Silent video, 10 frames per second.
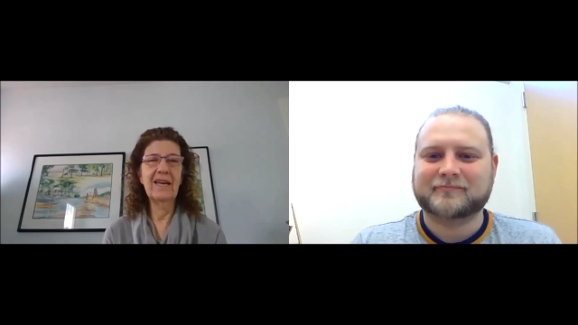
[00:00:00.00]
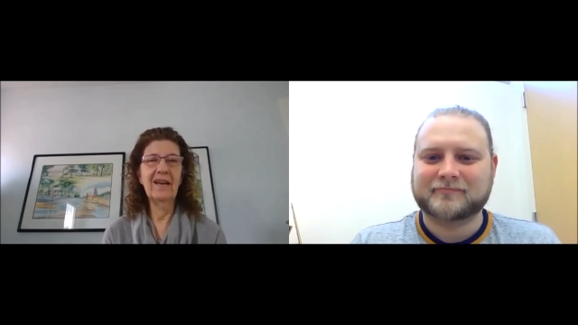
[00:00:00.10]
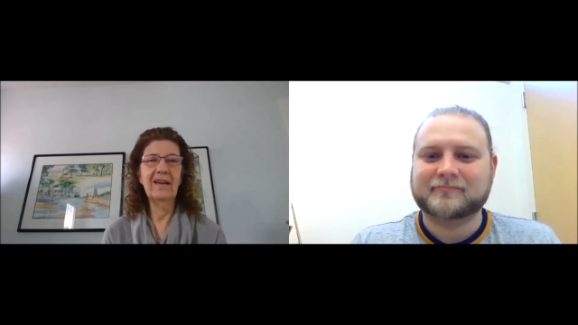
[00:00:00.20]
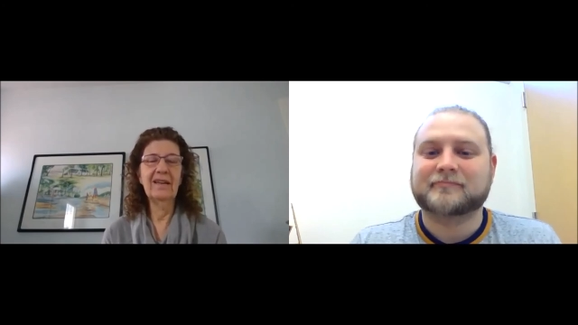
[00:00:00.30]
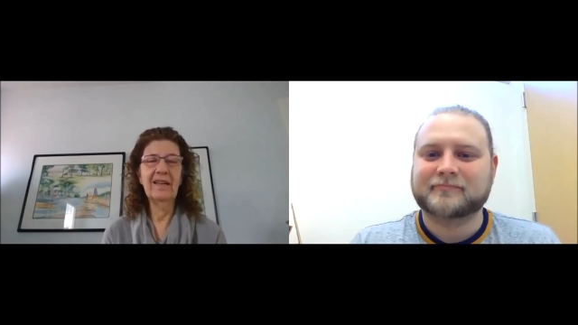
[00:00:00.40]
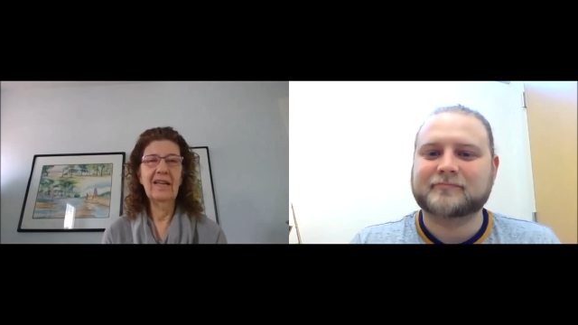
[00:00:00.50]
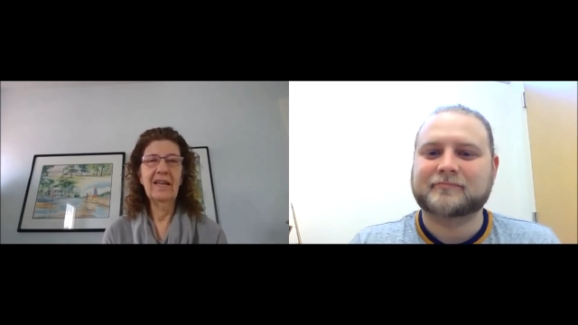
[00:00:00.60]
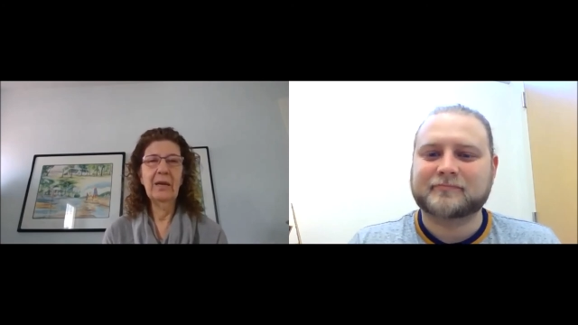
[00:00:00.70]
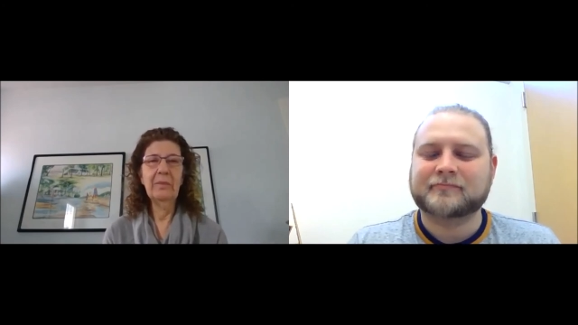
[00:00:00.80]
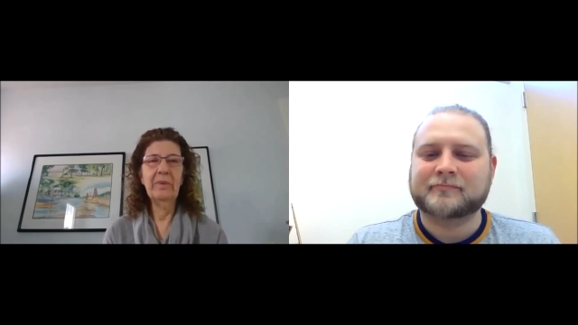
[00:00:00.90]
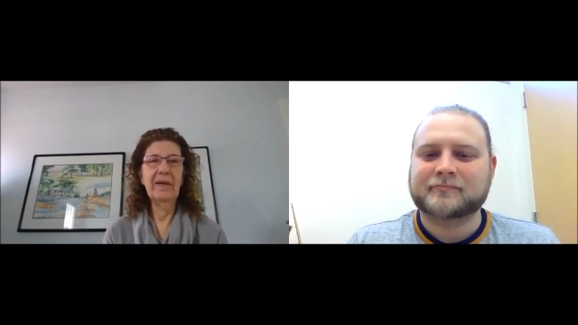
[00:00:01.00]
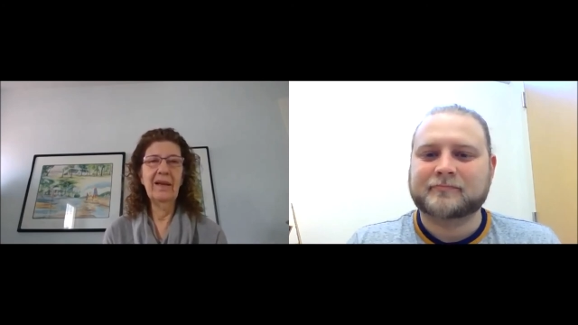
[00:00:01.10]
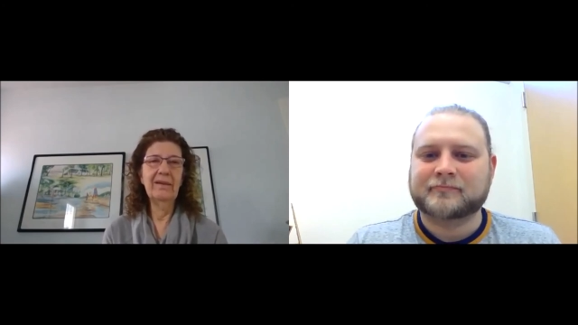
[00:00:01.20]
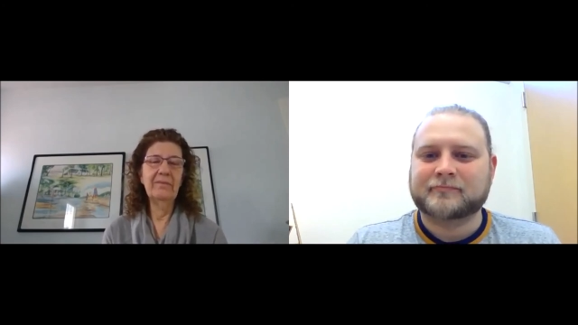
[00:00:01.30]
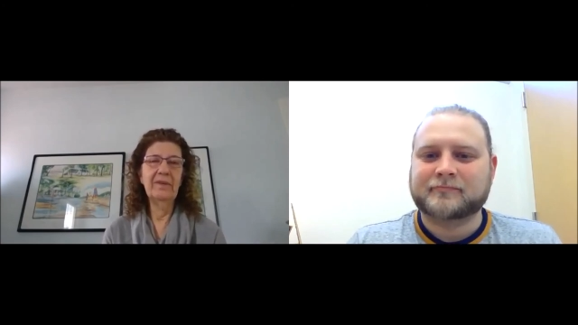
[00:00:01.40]
Speaker 1: Uh, but
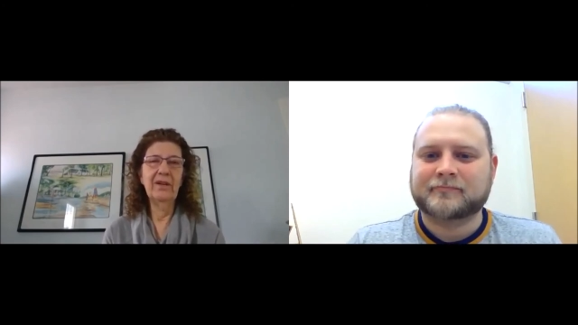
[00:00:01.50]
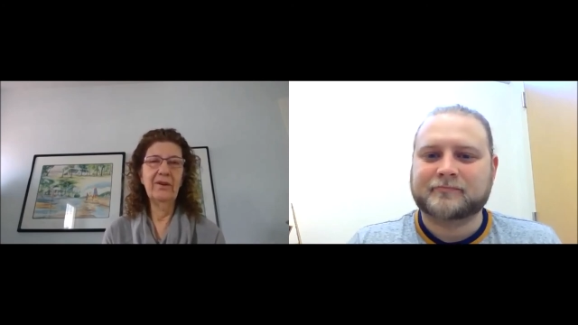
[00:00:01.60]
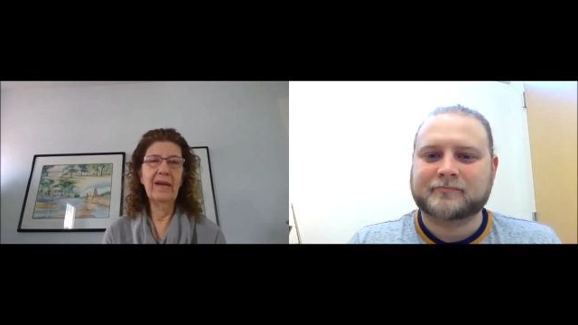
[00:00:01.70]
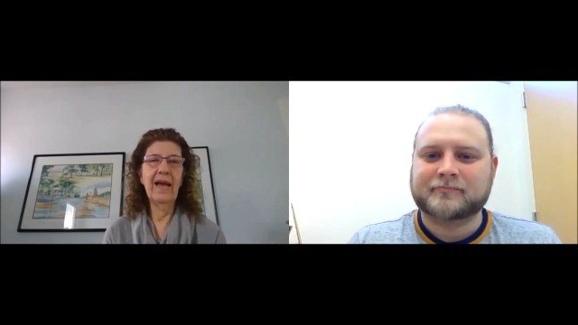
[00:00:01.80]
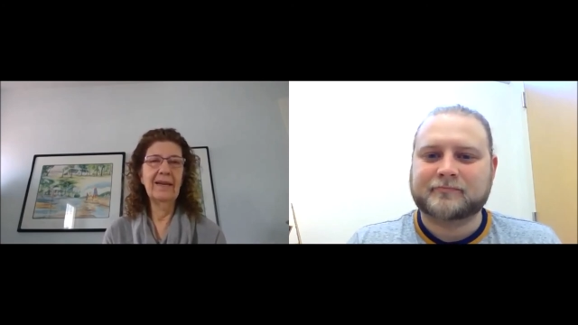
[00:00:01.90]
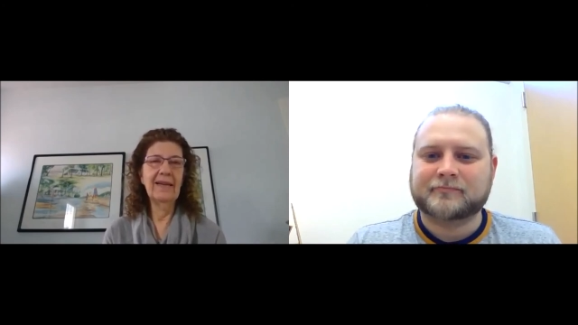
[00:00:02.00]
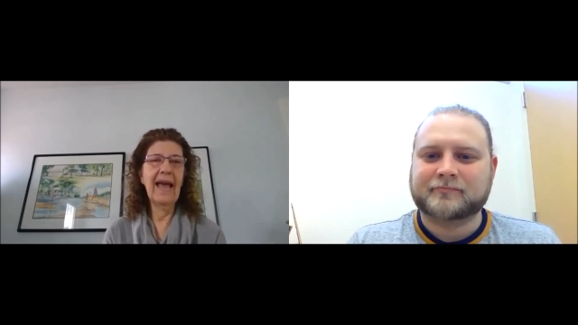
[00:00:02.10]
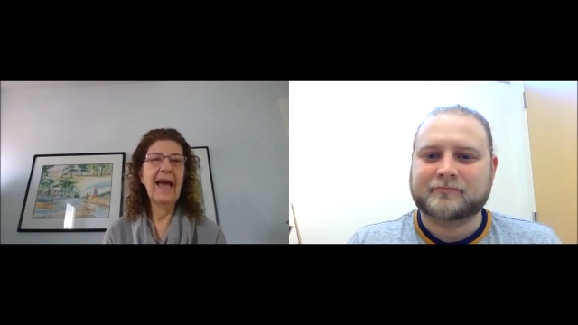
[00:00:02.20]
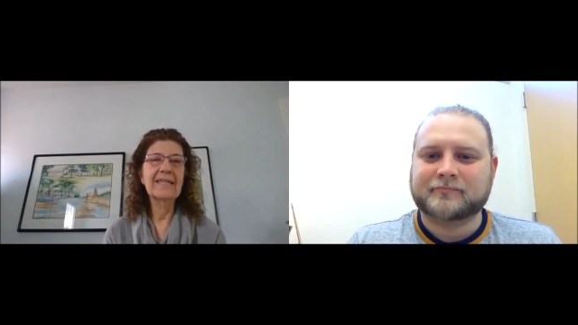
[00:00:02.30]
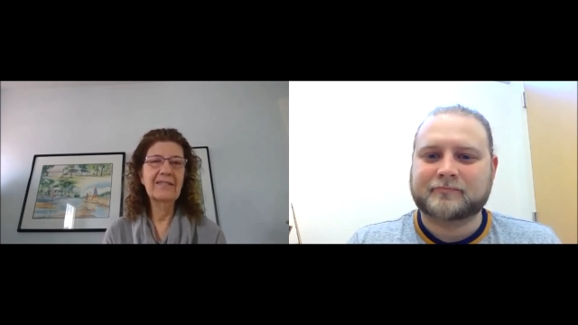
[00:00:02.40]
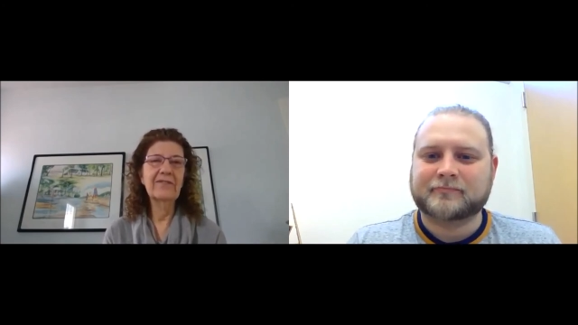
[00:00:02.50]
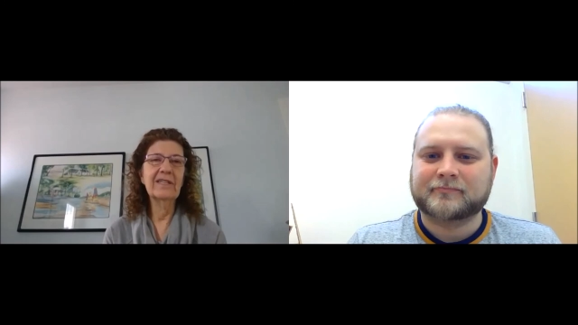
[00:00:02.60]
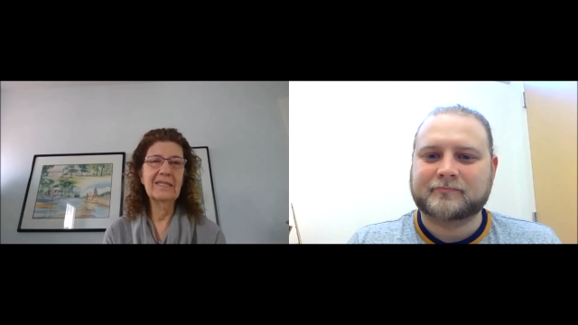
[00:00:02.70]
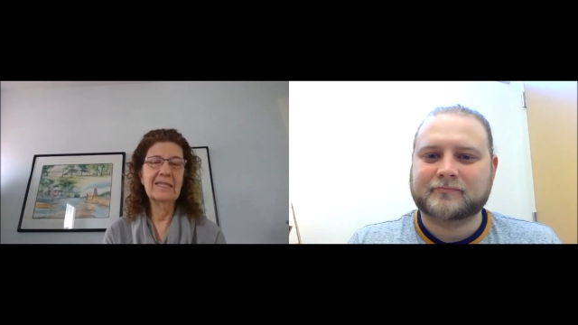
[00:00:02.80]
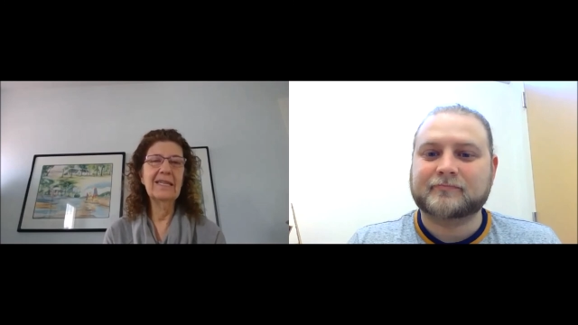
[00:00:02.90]
I, you know, not
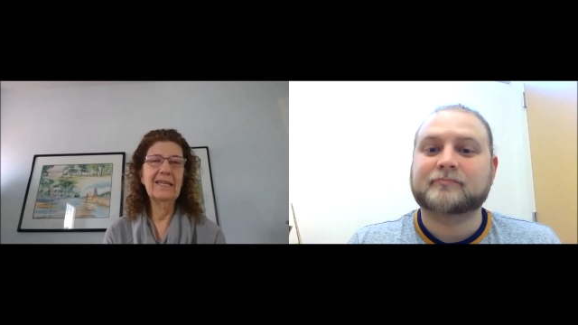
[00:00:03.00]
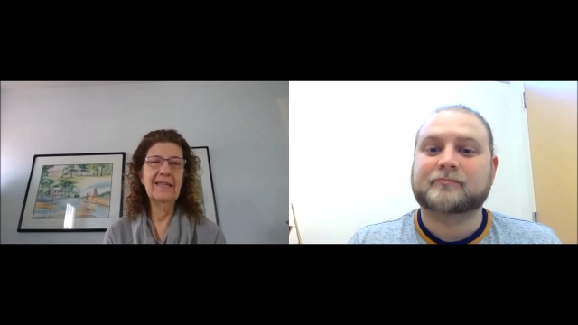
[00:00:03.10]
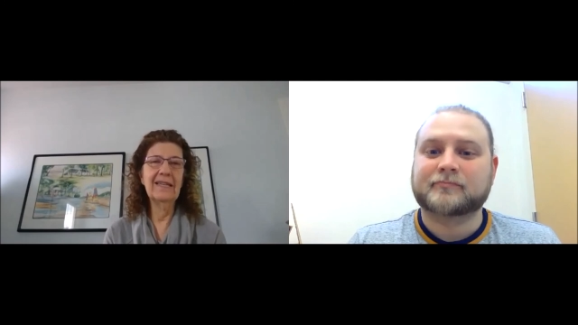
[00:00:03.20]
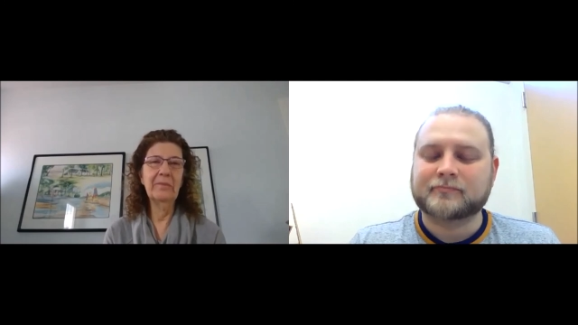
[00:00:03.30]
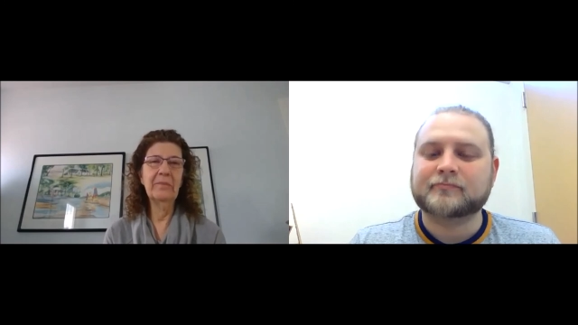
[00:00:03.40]
actively seeking them.